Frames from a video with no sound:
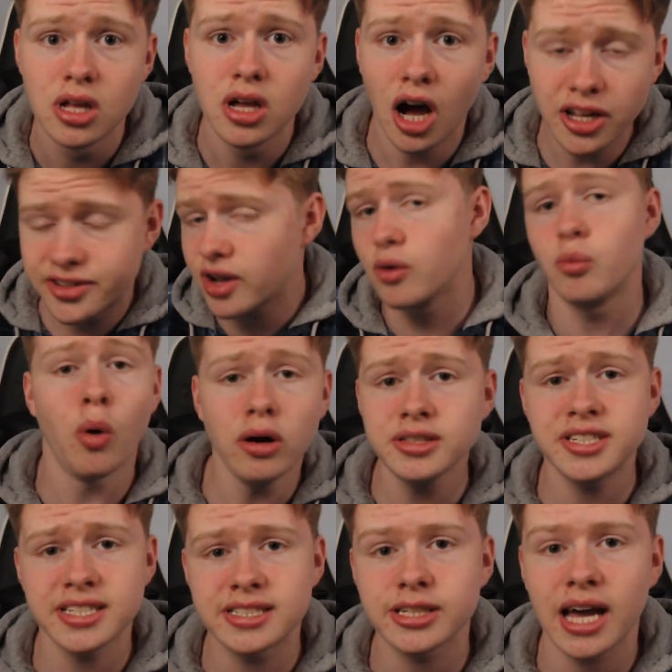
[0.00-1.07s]
I don't want
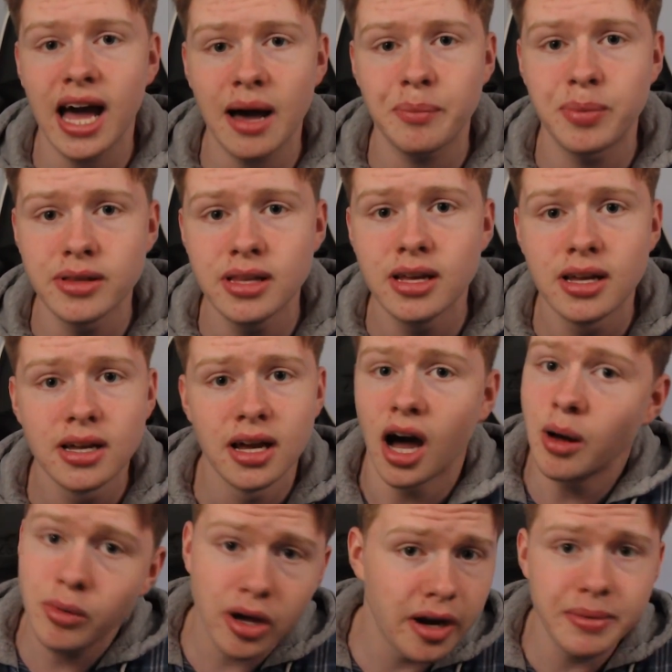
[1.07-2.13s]
it to happen.
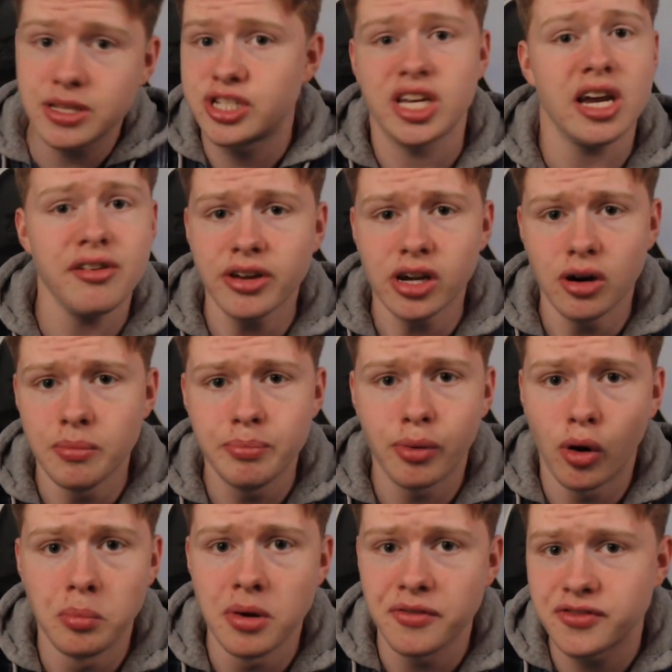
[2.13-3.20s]
I'm going to be cheering on
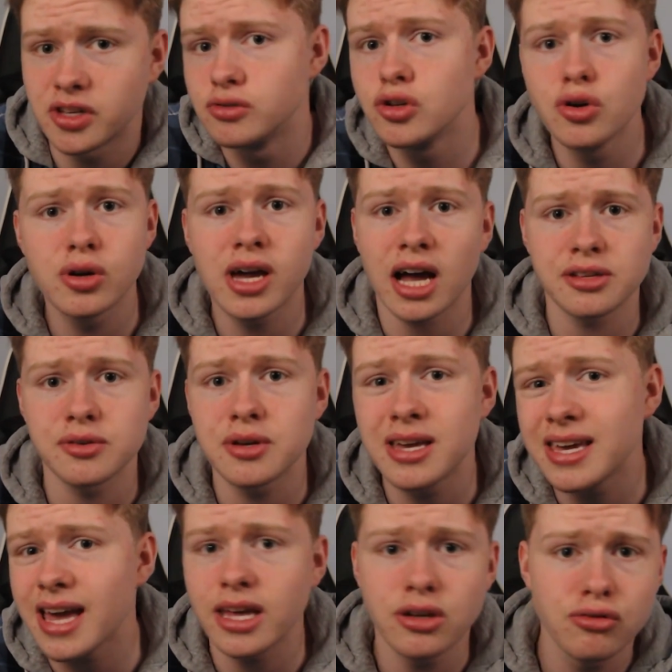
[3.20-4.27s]
Bournemouth so Newcastle can
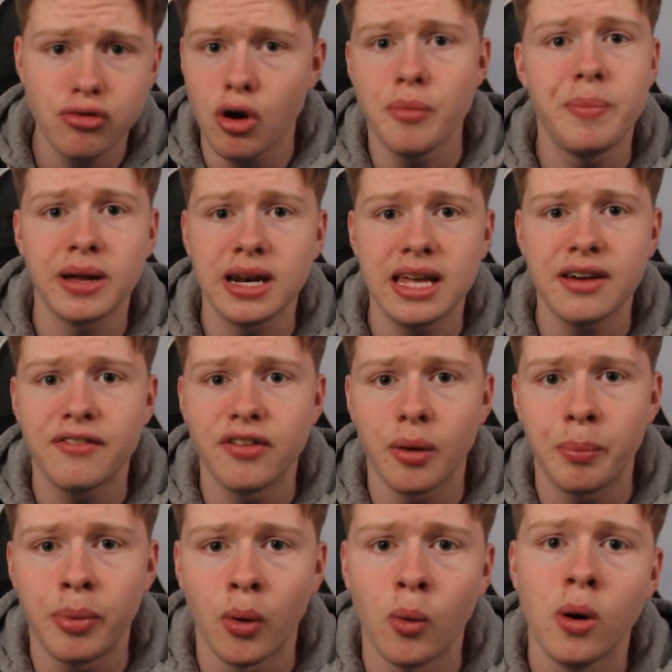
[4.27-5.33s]
get Europa League
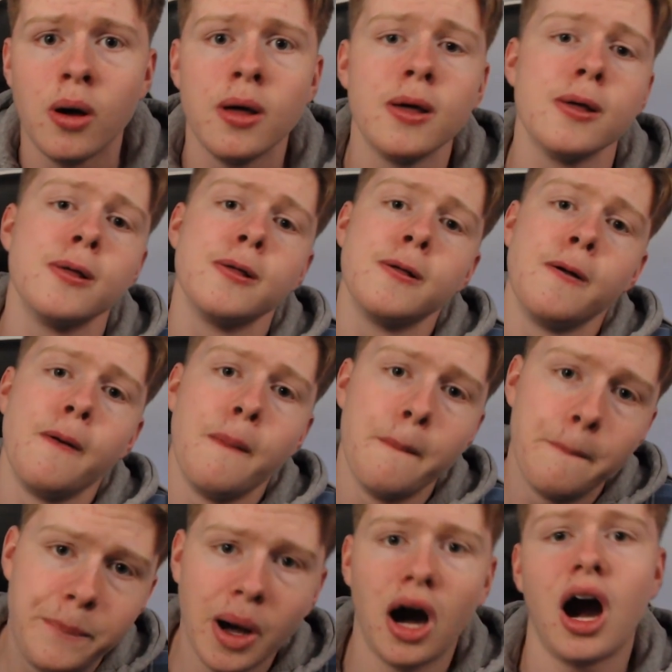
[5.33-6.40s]
football.
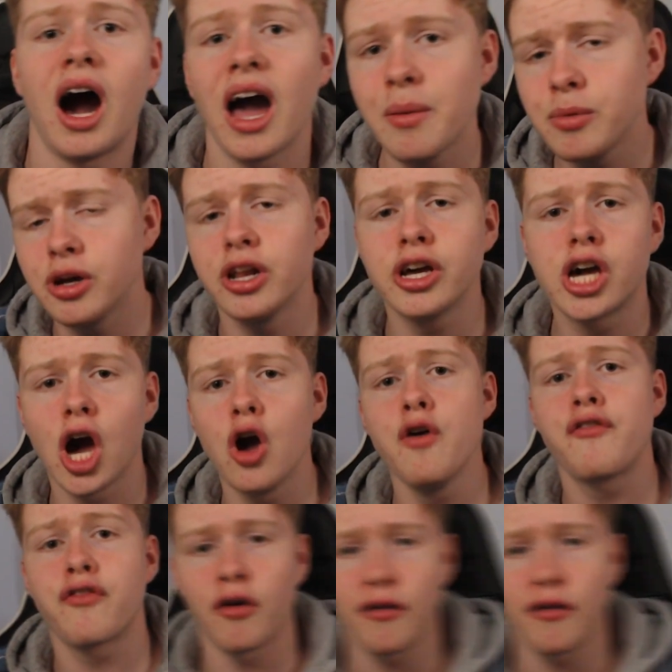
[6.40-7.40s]
But I'm going to go for a